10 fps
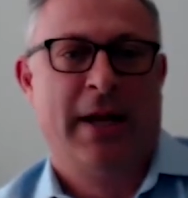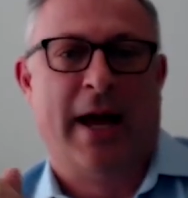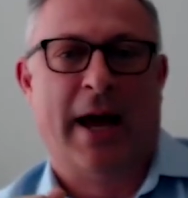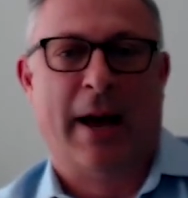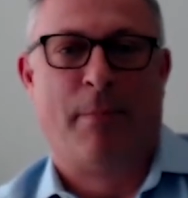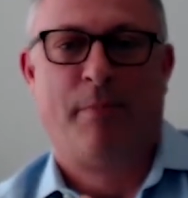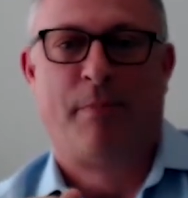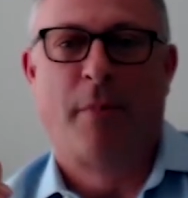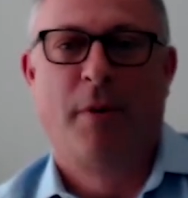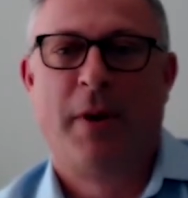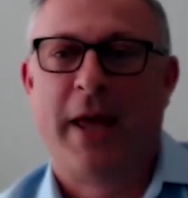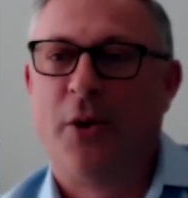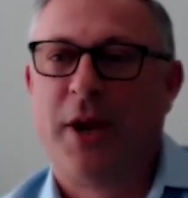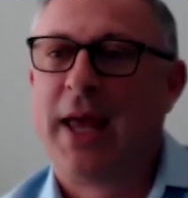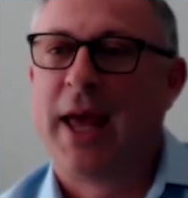uh, probably
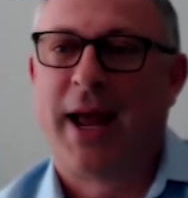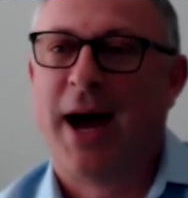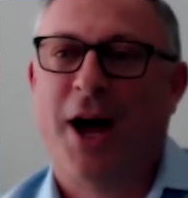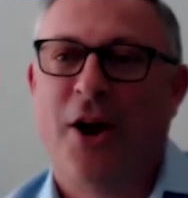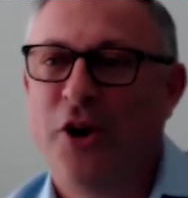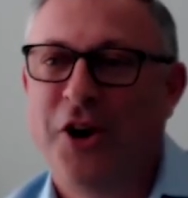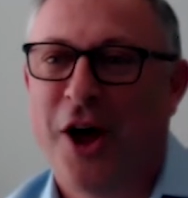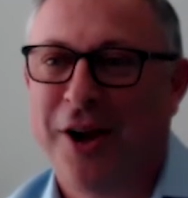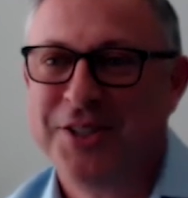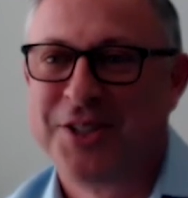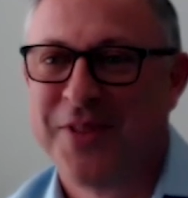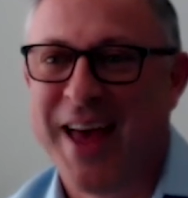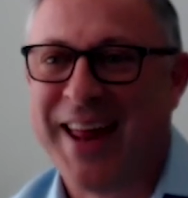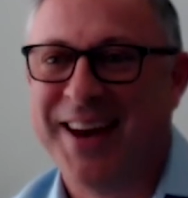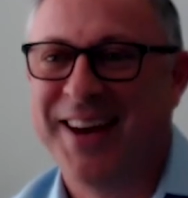only getting hundred dollars of
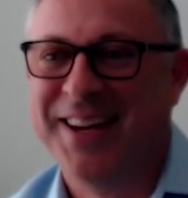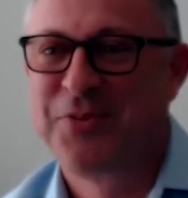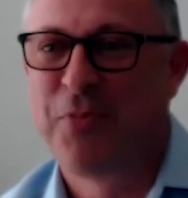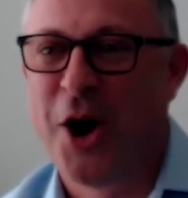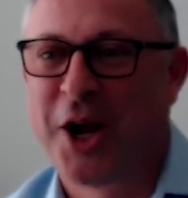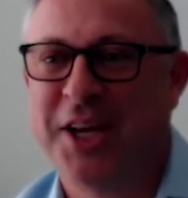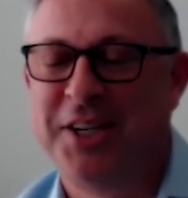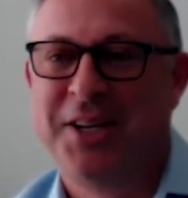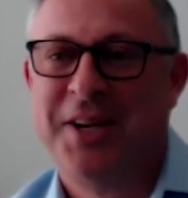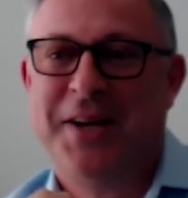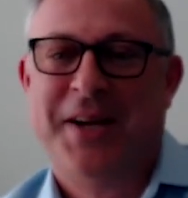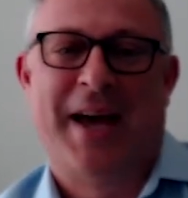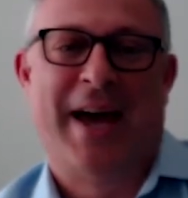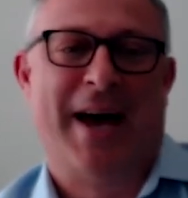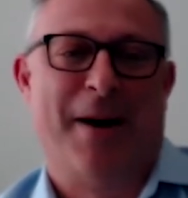that in his pocket
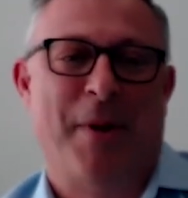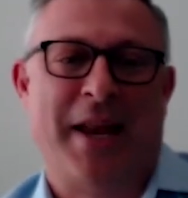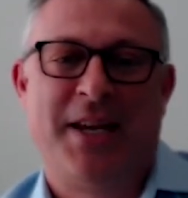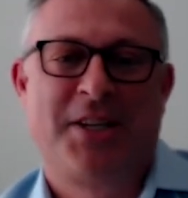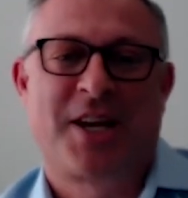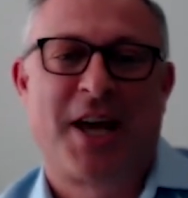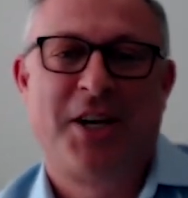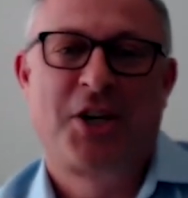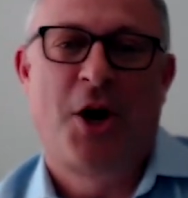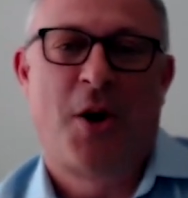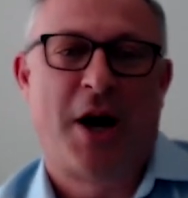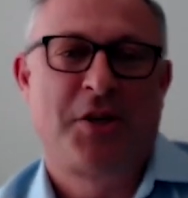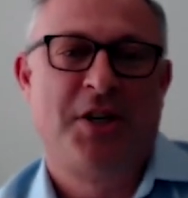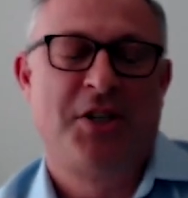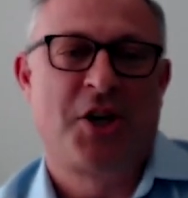um, and he decided to go out
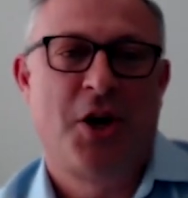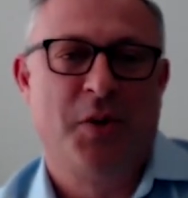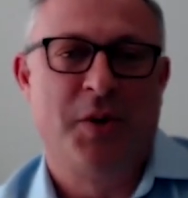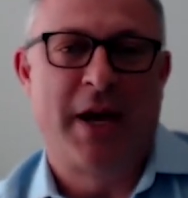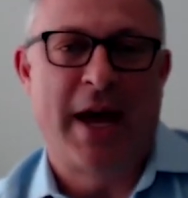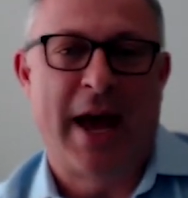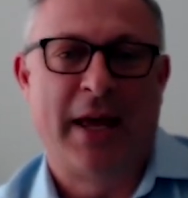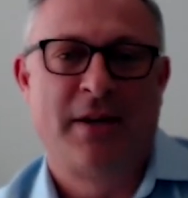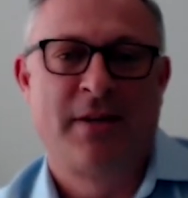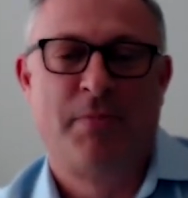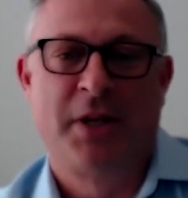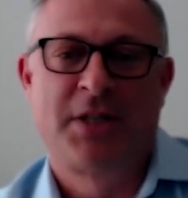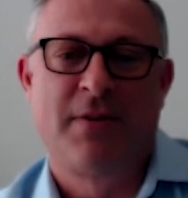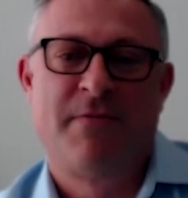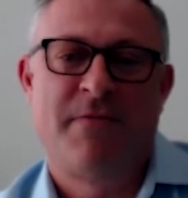on his own and
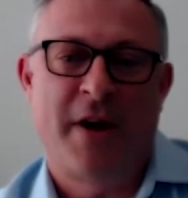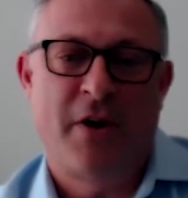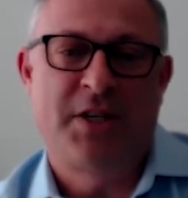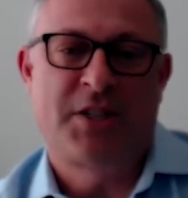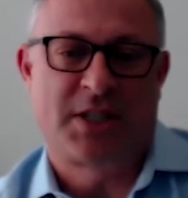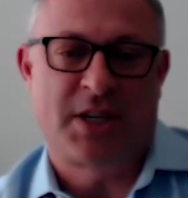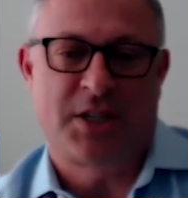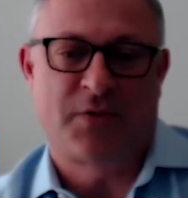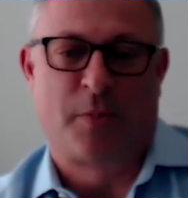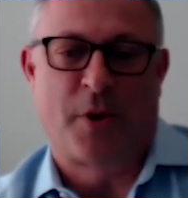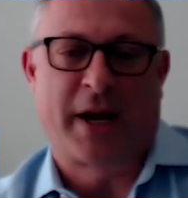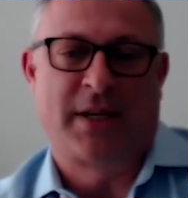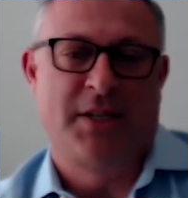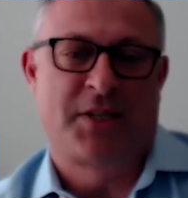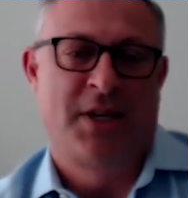built a very successful
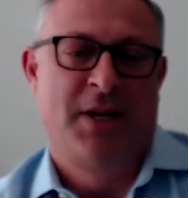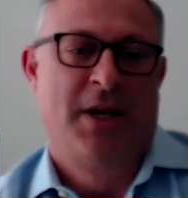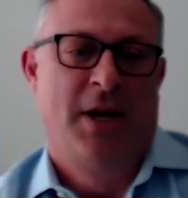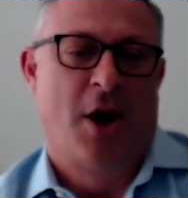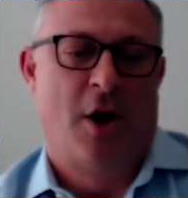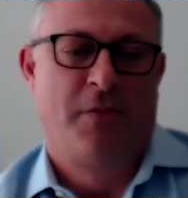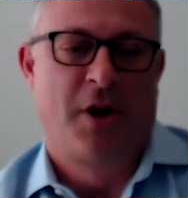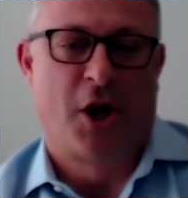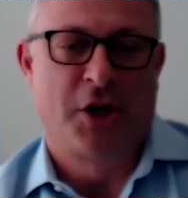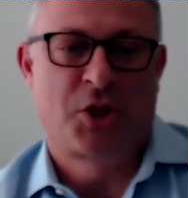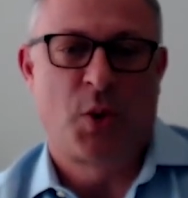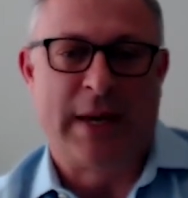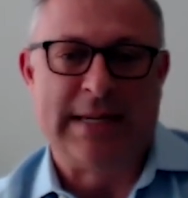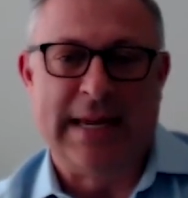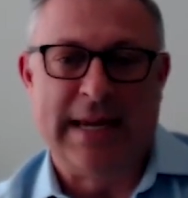practice over the last
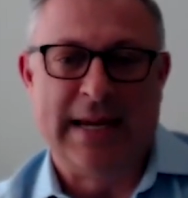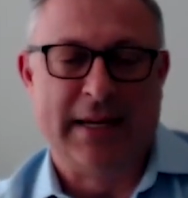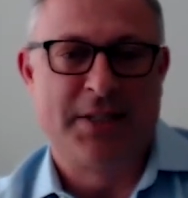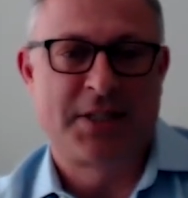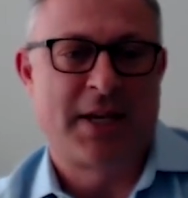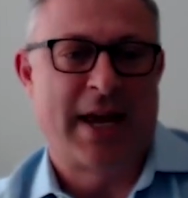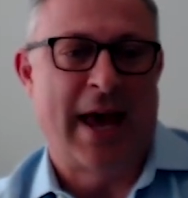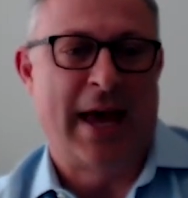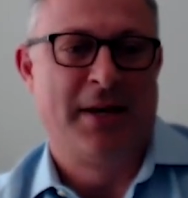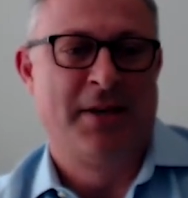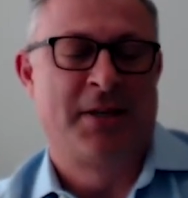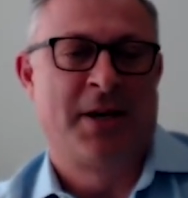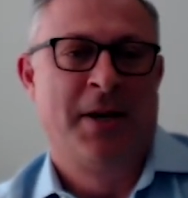20 years. And,